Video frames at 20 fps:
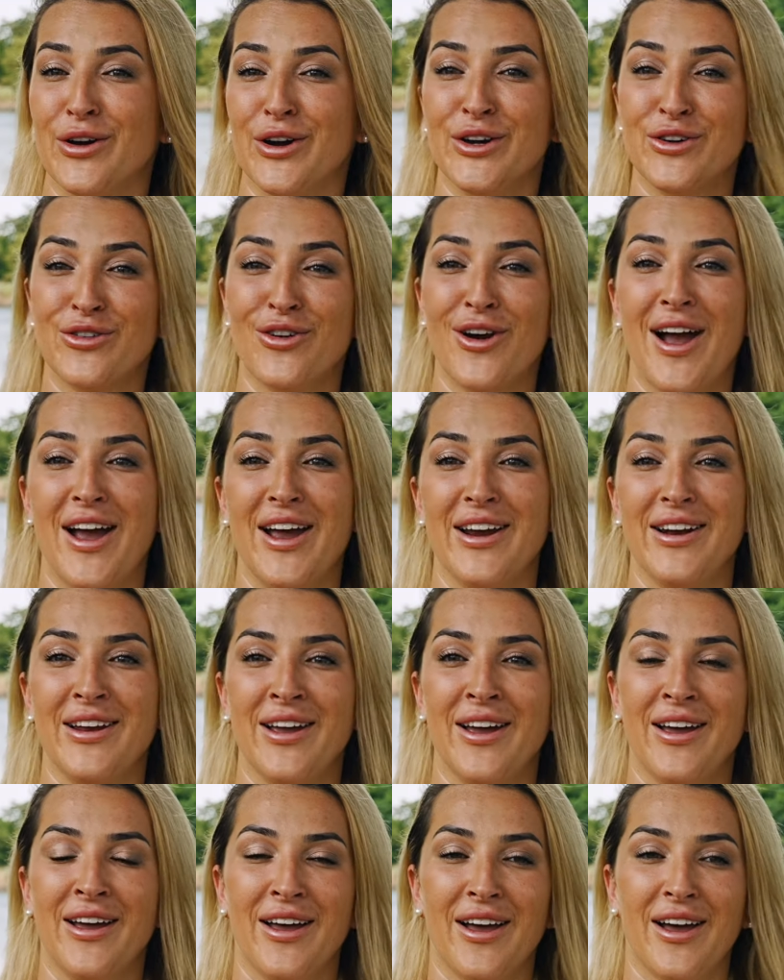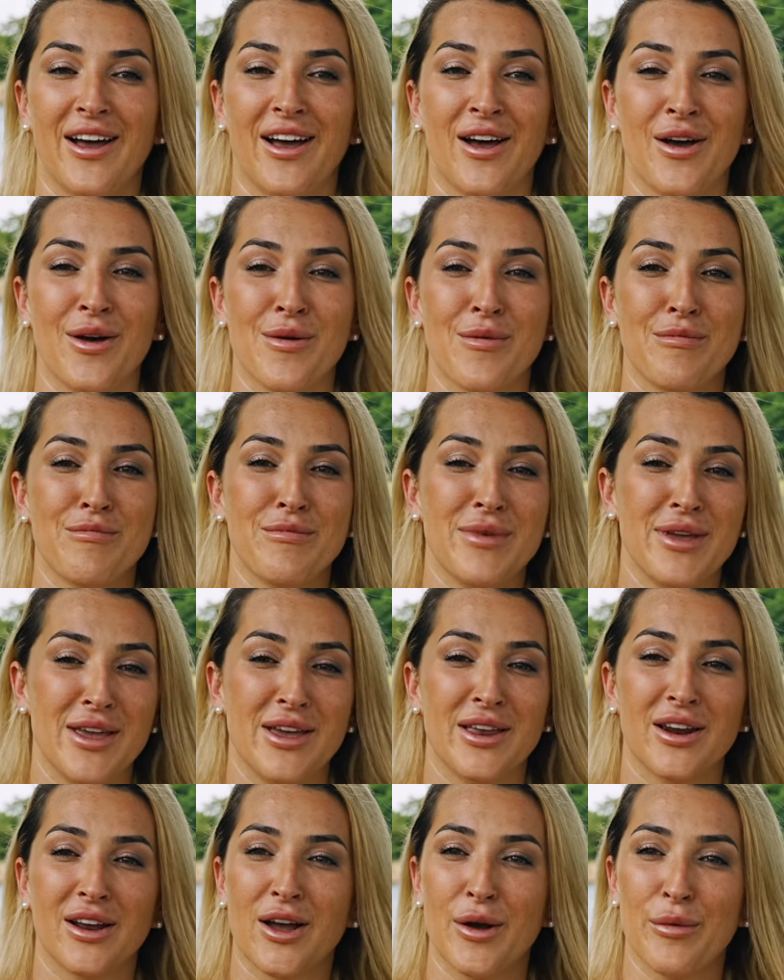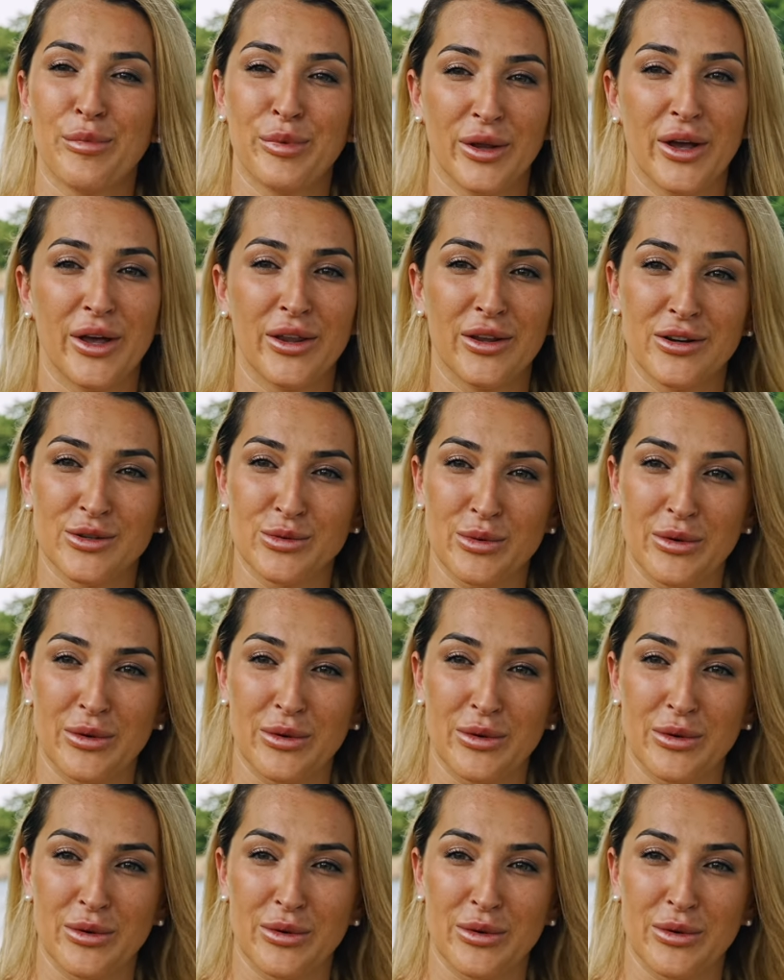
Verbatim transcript: hood ride. Uh, me and a couple others,